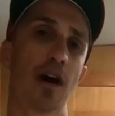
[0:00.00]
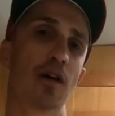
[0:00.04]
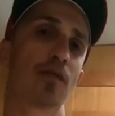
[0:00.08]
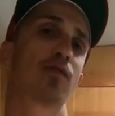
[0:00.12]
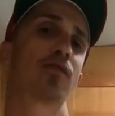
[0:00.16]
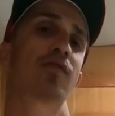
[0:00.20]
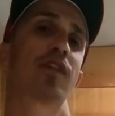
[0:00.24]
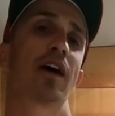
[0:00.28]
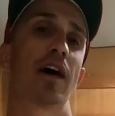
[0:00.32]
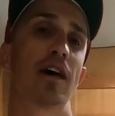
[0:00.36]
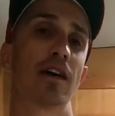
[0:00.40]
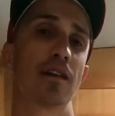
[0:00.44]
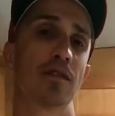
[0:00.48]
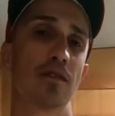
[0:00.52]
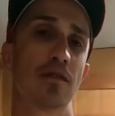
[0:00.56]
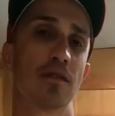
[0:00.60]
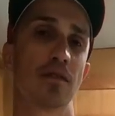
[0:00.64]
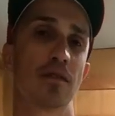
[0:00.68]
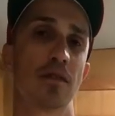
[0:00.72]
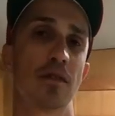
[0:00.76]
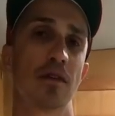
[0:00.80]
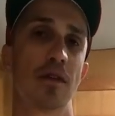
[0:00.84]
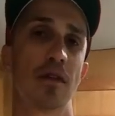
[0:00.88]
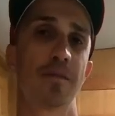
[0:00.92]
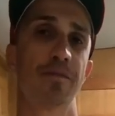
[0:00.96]
outside.
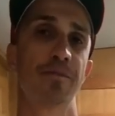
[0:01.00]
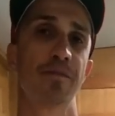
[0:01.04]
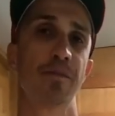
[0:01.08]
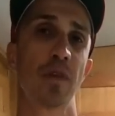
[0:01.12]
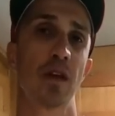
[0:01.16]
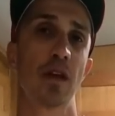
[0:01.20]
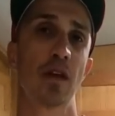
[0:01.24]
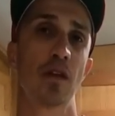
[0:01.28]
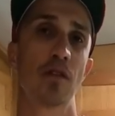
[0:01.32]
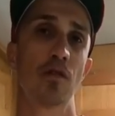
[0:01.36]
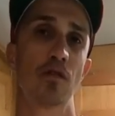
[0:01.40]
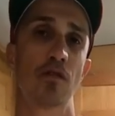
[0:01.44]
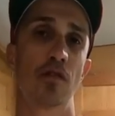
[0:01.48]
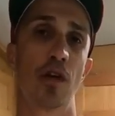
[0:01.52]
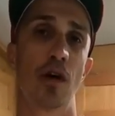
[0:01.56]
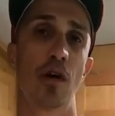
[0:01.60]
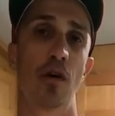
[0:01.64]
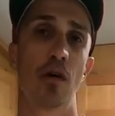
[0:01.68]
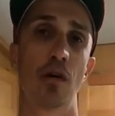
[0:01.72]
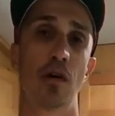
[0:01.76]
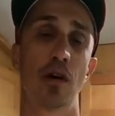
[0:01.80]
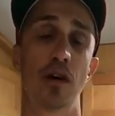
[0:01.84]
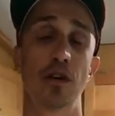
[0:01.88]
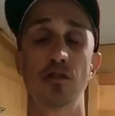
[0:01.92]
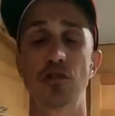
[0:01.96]

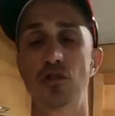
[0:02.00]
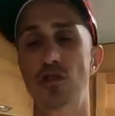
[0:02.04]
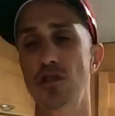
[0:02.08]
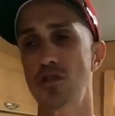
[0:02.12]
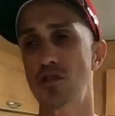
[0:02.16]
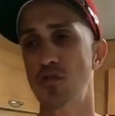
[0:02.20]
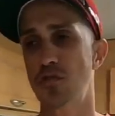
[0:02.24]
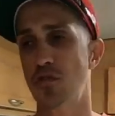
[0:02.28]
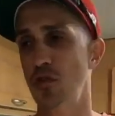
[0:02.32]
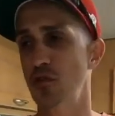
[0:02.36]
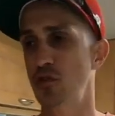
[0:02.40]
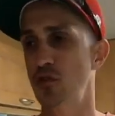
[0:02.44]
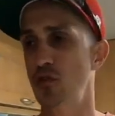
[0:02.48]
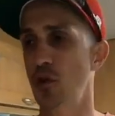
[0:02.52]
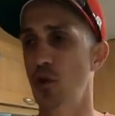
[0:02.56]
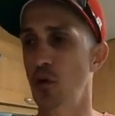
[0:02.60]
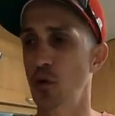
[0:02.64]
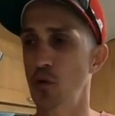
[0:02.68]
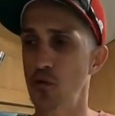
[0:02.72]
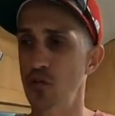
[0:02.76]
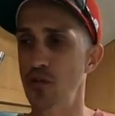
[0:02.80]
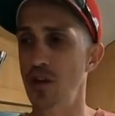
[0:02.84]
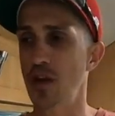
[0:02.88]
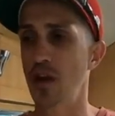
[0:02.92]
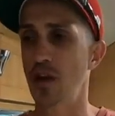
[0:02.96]
So just for
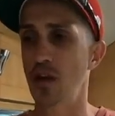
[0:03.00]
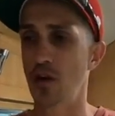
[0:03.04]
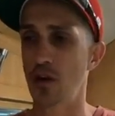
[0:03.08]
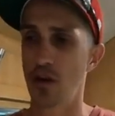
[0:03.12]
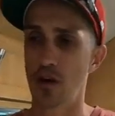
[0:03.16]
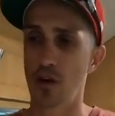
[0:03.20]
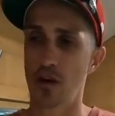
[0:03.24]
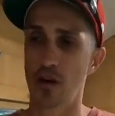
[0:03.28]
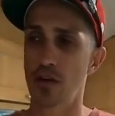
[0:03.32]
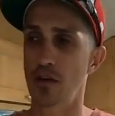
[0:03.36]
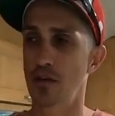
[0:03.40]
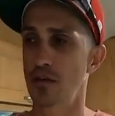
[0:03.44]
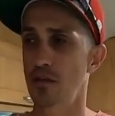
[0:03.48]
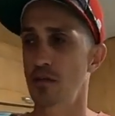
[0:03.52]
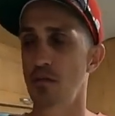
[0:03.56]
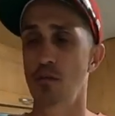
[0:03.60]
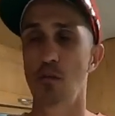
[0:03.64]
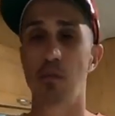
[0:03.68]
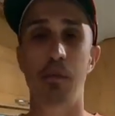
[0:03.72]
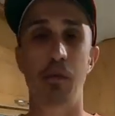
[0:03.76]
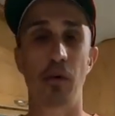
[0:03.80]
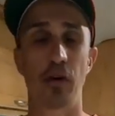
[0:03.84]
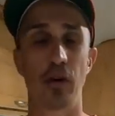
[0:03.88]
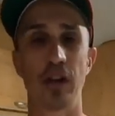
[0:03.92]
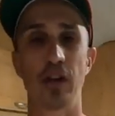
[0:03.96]
those that are
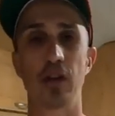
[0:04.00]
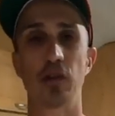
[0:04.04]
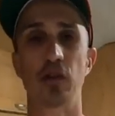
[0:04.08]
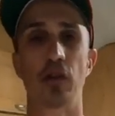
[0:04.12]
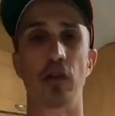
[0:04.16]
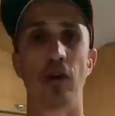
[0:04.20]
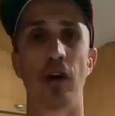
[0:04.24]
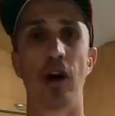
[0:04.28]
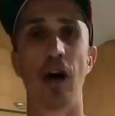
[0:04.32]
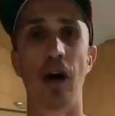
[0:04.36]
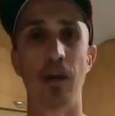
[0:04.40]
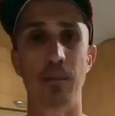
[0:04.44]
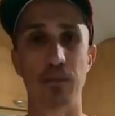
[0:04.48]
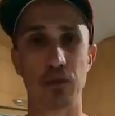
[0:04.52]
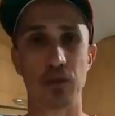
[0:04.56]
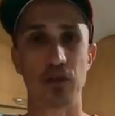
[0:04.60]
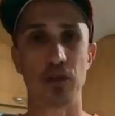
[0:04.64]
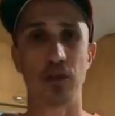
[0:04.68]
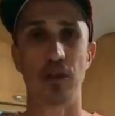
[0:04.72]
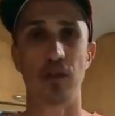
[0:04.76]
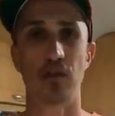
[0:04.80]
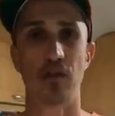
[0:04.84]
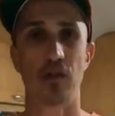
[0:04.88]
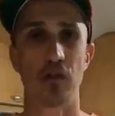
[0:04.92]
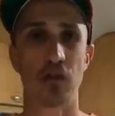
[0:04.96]
putting their
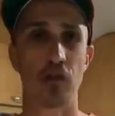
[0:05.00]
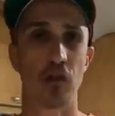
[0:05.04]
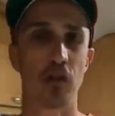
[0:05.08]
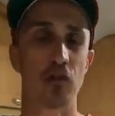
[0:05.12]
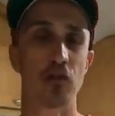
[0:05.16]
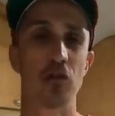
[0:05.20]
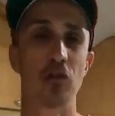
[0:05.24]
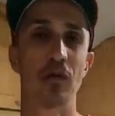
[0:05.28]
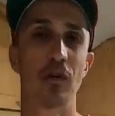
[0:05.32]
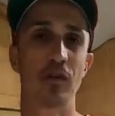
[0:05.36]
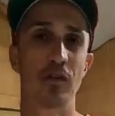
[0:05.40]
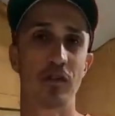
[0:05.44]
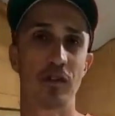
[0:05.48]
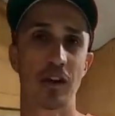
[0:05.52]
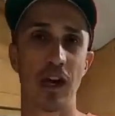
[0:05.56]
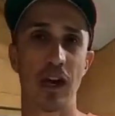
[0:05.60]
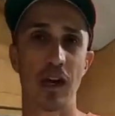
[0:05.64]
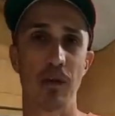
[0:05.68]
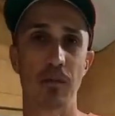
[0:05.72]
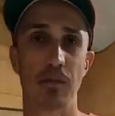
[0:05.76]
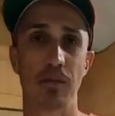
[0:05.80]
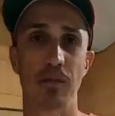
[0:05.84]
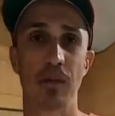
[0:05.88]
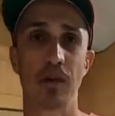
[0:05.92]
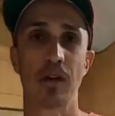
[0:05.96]
options on the new
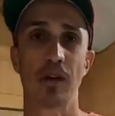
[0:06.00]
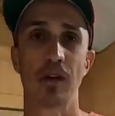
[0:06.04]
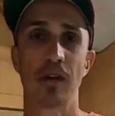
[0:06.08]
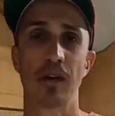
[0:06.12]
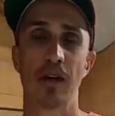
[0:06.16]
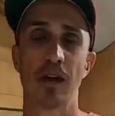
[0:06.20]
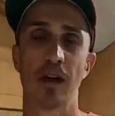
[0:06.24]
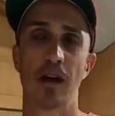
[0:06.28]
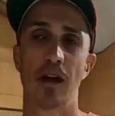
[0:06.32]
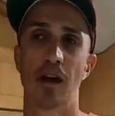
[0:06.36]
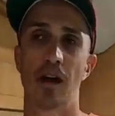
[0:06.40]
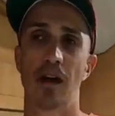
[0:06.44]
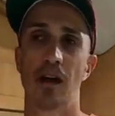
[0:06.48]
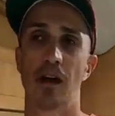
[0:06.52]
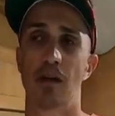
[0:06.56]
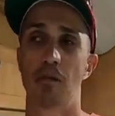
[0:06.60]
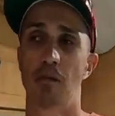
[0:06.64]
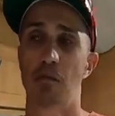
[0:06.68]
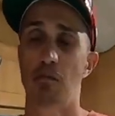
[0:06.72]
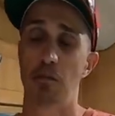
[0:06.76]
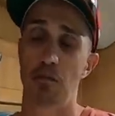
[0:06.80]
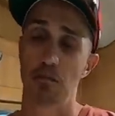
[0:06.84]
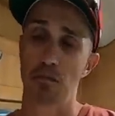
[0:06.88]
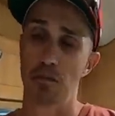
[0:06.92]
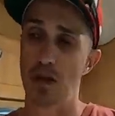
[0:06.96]
escape, uh,
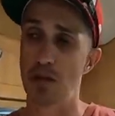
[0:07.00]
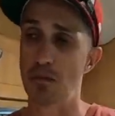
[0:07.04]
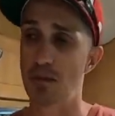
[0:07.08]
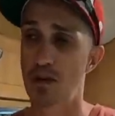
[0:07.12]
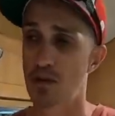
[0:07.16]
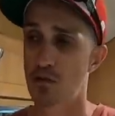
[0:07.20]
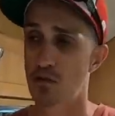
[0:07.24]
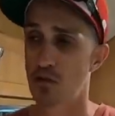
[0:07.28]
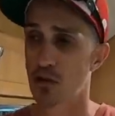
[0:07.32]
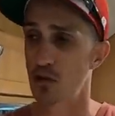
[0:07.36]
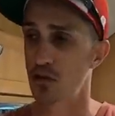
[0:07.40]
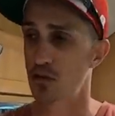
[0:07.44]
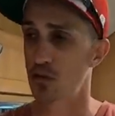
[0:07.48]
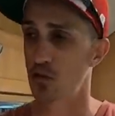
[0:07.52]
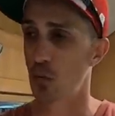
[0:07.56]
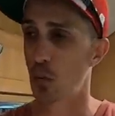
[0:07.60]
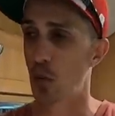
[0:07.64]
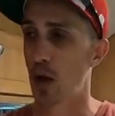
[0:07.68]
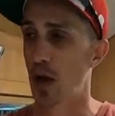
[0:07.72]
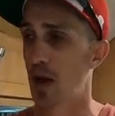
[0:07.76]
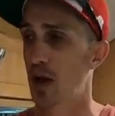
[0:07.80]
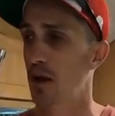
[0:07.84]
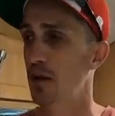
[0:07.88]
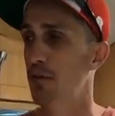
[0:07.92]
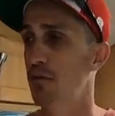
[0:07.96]
maybe it's good to
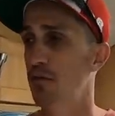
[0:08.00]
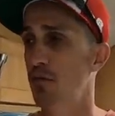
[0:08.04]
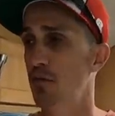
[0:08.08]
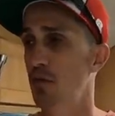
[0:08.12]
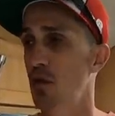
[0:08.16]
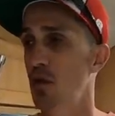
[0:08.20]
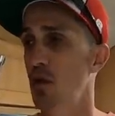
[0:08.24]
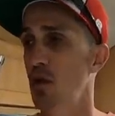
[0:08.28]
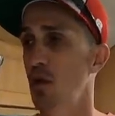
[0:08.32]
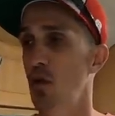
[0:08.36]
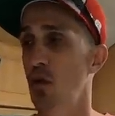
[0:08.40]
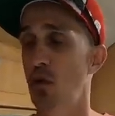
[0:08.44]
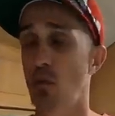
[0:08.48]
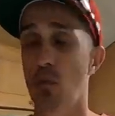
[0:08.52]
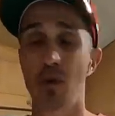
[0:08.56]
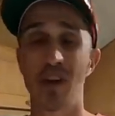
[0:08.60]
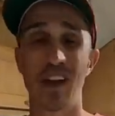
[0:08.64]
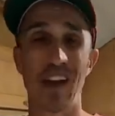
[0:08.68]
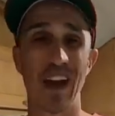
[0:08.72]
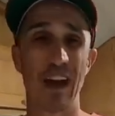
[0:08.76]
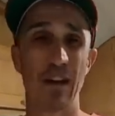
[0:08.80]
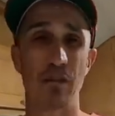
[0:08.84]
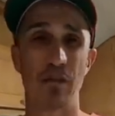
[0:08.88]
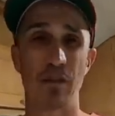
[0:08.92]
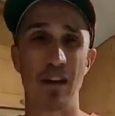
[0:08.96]
have.
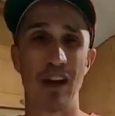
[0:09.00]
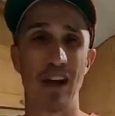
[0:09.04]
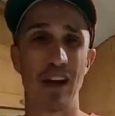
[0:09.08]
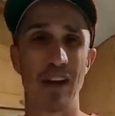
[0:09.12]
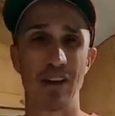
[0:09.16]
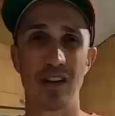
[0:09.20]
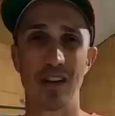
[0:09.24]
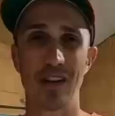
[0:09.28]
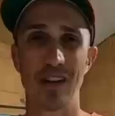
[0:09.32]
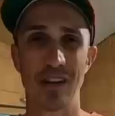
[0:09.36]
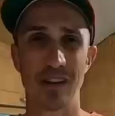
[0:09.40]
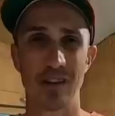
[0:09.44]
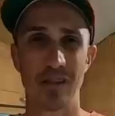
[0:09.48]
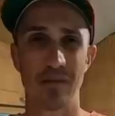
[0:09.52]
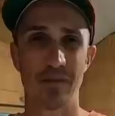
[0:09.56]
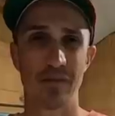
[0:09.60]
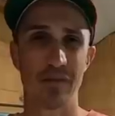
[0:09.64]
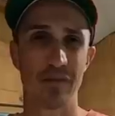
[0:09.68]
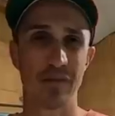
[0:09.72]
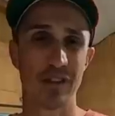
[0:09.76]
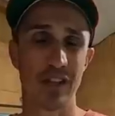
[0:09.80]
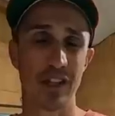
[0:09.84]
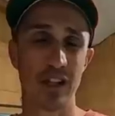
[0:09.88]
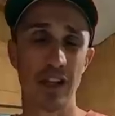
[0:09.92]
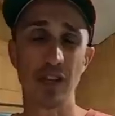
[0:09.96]
We haven't had the
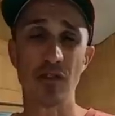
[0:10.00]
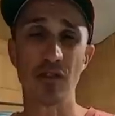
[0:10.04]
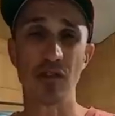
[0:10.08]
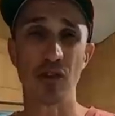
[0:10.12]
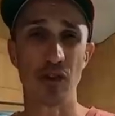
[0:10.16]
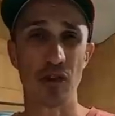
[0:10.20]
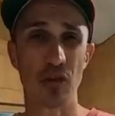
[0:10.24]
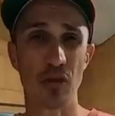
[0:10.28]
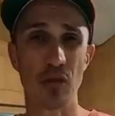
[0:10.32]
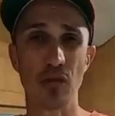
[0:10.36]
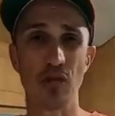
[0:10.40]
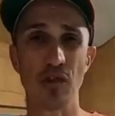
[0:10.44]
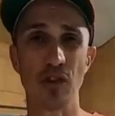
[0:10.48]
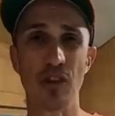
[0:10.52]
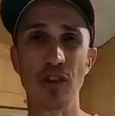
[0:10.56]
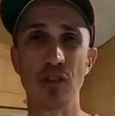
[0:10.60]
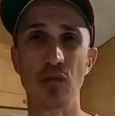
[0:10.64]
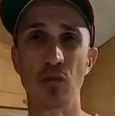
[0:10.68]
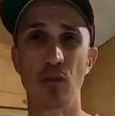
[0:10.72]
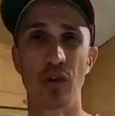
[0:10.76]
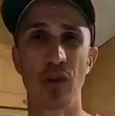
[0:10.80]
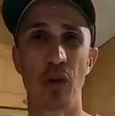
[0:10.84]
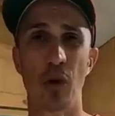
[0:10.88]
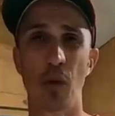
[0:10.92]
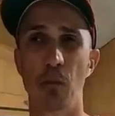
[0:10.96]
need to use
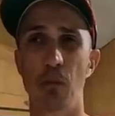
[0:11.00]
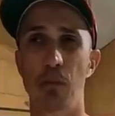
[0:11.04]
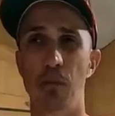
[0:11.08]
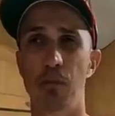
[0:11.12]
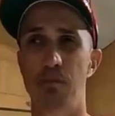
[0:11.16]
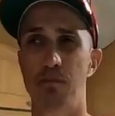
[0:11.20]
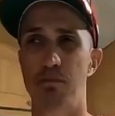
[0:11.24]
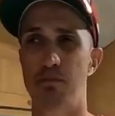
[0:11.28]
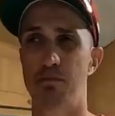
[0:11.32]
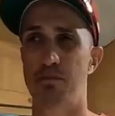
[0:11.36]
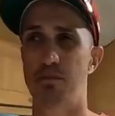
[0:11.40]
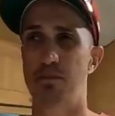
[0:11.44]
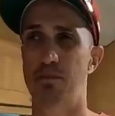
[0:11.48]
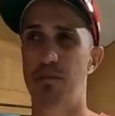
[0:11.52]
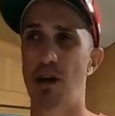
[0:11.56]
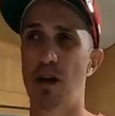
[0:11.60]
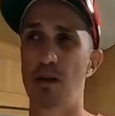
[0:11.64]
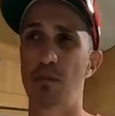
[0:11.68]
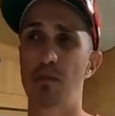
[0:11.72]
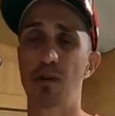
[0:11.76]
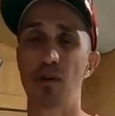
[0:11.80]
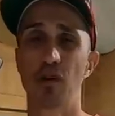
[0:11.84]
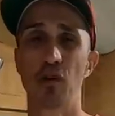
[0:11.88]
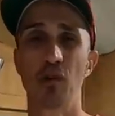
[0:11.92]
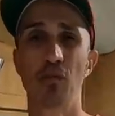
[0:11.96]
it. We don't
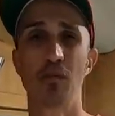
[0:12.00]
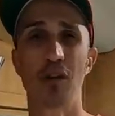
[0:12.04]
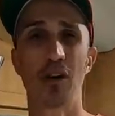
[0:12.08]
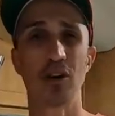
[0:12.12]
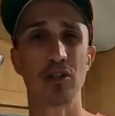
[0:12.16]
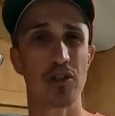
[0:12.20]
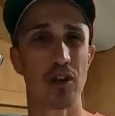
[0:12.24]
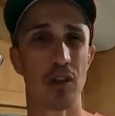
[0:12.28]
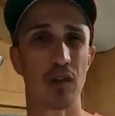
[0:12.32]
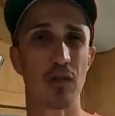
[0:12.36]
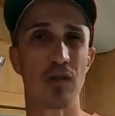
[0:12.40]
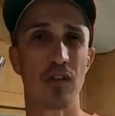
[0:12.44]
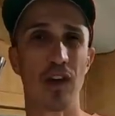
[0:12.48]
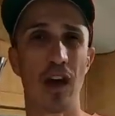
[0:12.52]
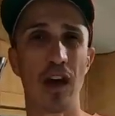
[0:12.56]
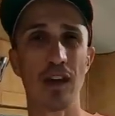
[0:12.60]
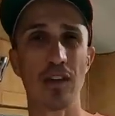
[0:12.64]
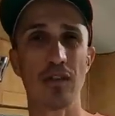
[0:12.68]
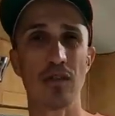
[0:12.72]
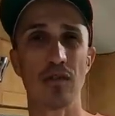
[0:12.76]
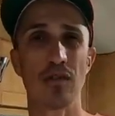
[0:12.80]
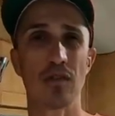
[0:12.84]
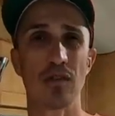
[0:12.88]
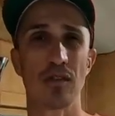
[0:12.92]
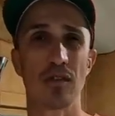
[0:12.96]
barbecue much
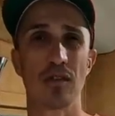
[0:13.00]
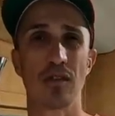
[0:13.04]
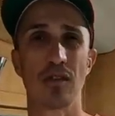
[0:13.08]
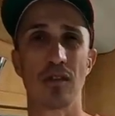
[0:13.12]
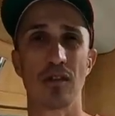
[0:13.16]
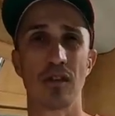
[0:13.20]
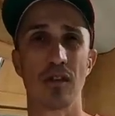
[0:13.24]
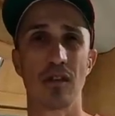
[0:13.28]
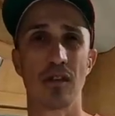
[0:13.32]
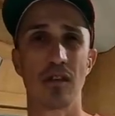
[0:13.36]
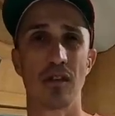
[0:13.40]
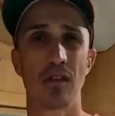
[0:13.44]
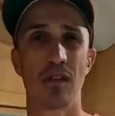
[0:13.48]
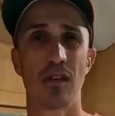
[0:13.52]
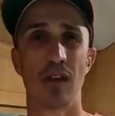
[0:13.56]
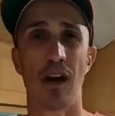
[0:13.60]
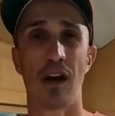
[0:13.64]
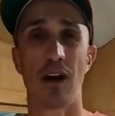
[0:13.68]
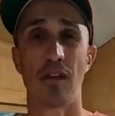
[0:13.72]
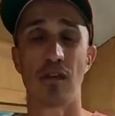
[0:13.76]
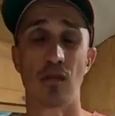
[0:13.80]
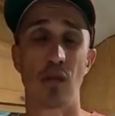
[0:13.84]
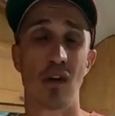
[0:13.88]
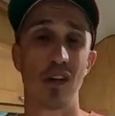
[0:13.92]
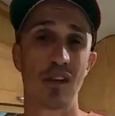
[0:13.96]
outside.
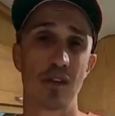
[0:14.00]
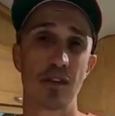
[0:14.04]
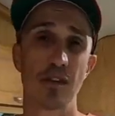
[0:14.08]
Right, so